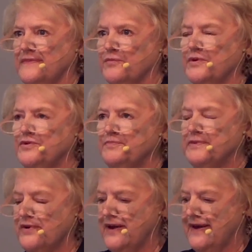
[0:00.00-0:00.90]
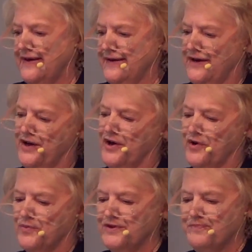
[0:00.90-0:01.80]
When you pray
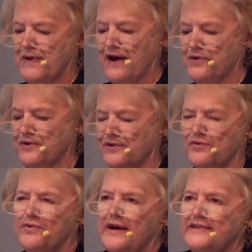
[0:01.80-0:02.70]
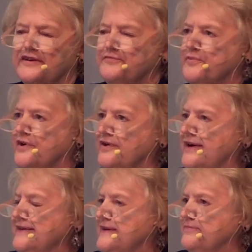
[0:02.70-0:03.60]
with power, oh, I love
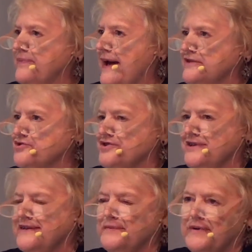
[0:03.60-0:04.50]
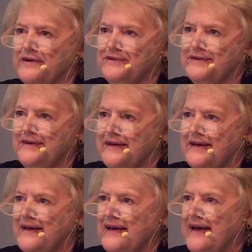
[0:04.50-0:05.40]
prayer. I get passionate about it.
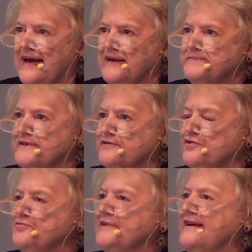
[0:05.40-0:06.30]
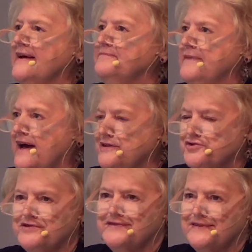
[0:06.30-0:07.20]
Absolutely
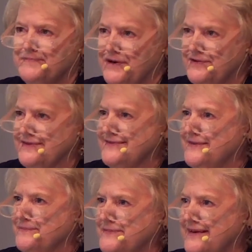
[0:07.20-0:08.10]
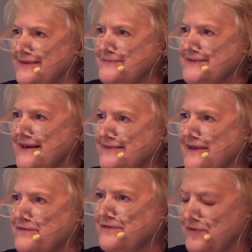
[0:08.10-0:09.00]
obnoxious about it sometimes. I
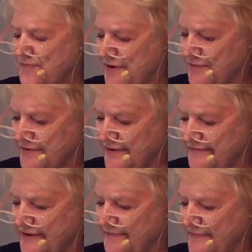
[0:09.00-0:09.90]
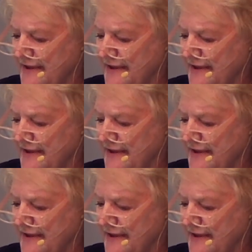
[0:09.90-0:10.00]
love the power of it.